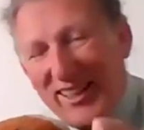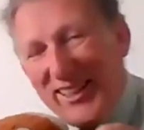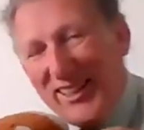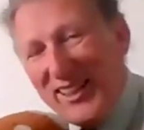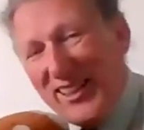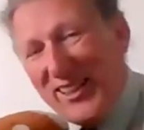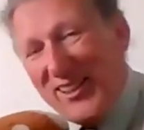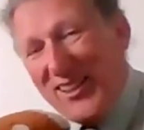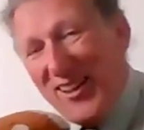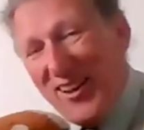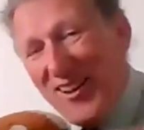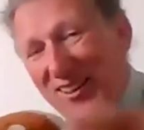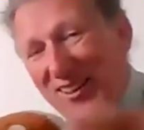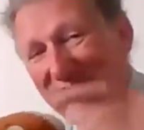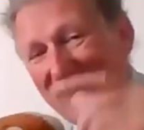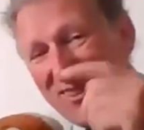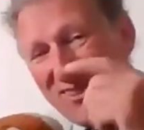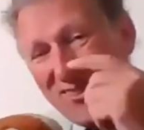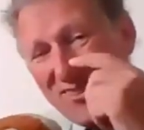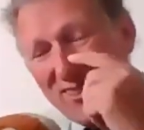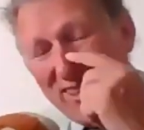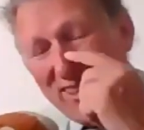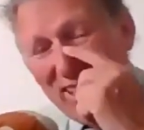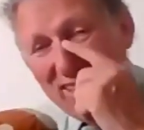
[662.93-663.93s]
and you can't
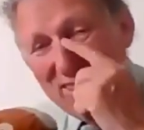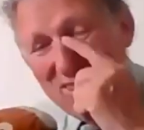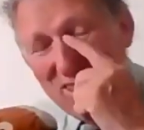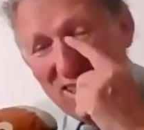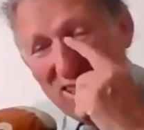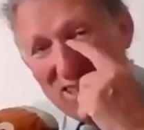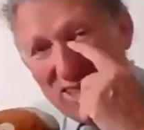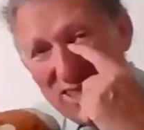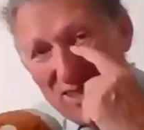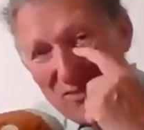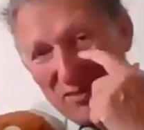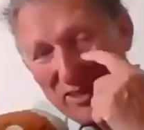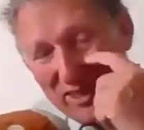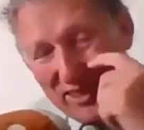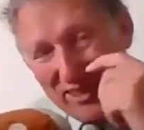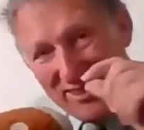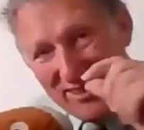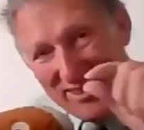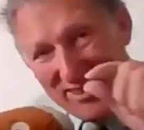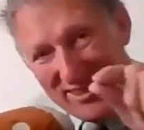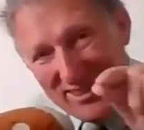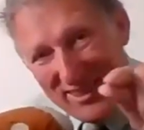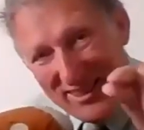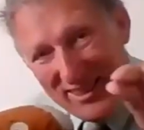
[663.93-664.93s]
do that, Chester,
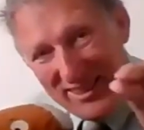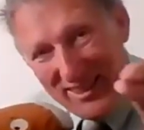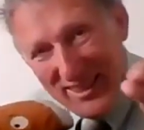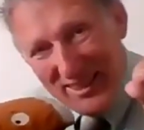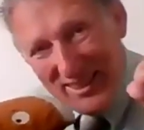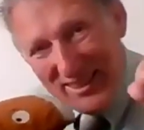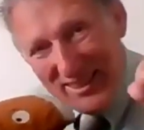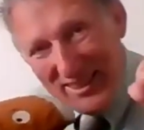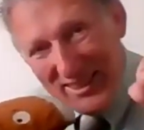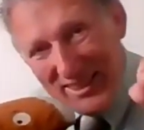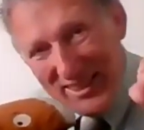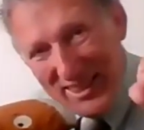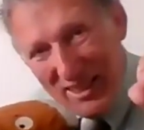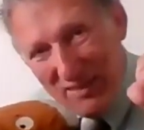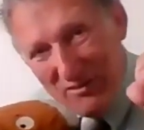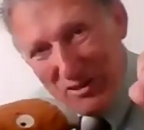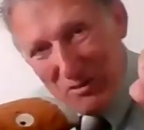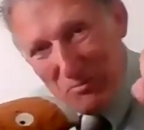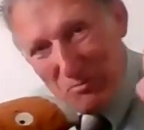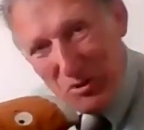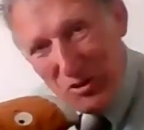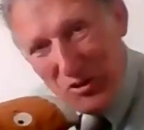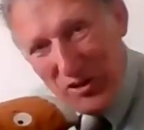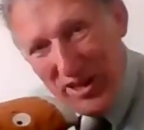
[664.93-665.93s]
because they'd have
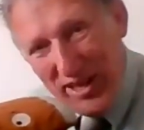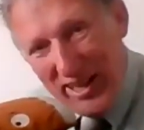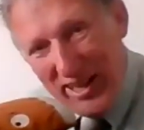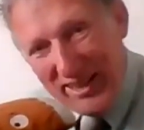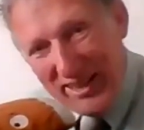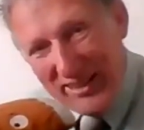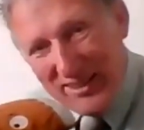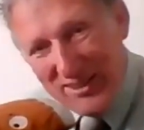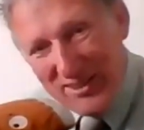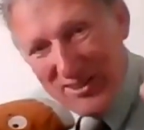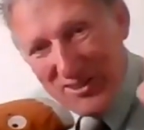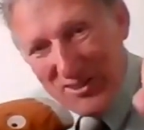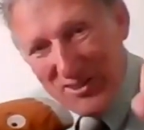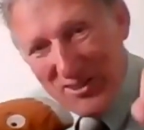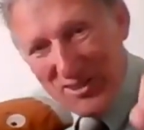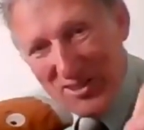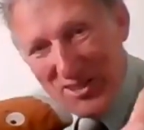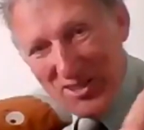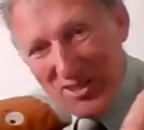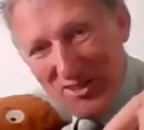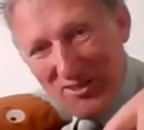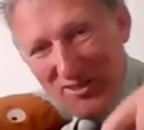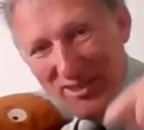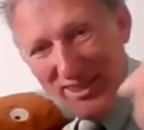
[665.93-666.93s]
to put their hand through the
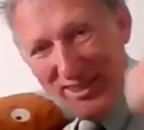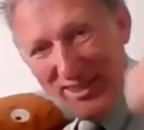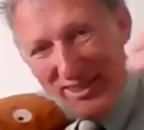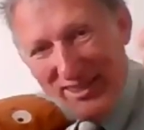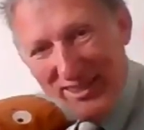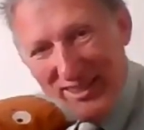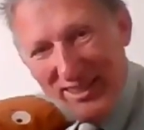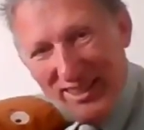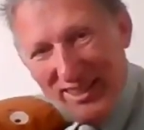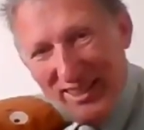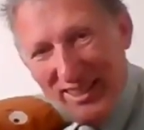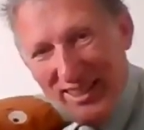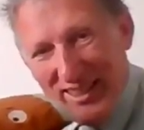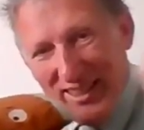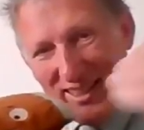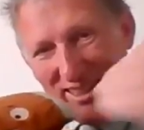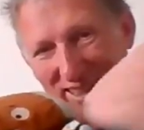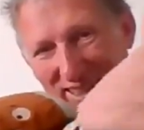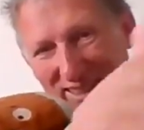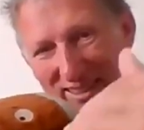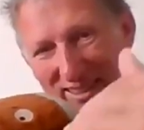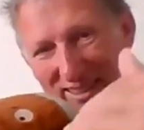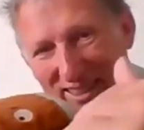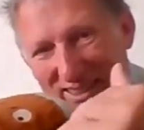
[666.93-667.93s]
screen.
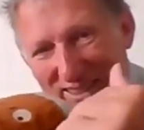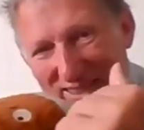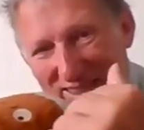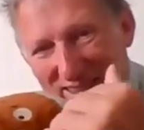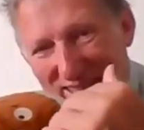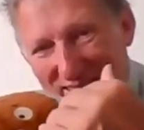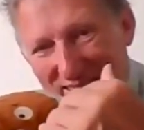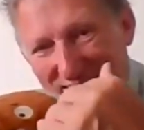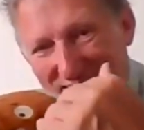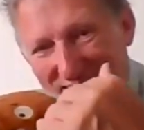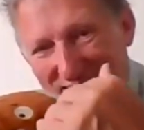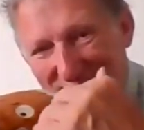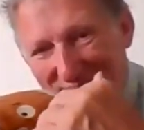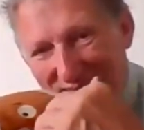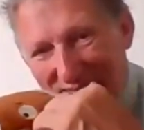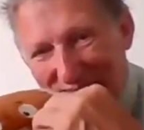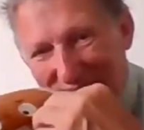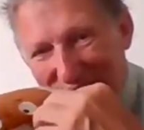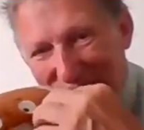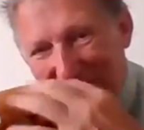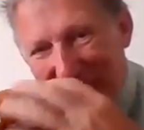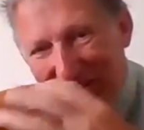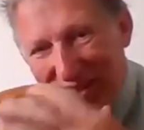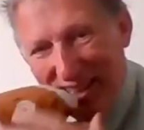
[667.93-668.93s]
And as yet, they
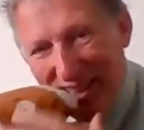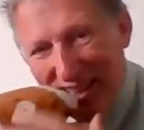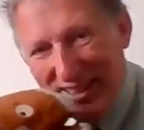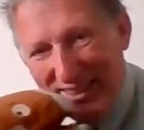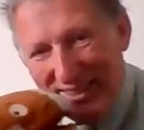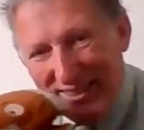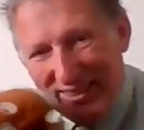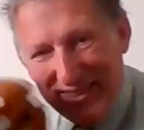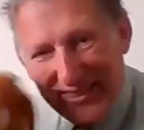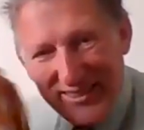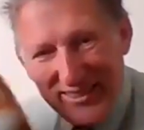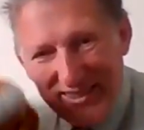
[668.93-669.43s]
can't do that.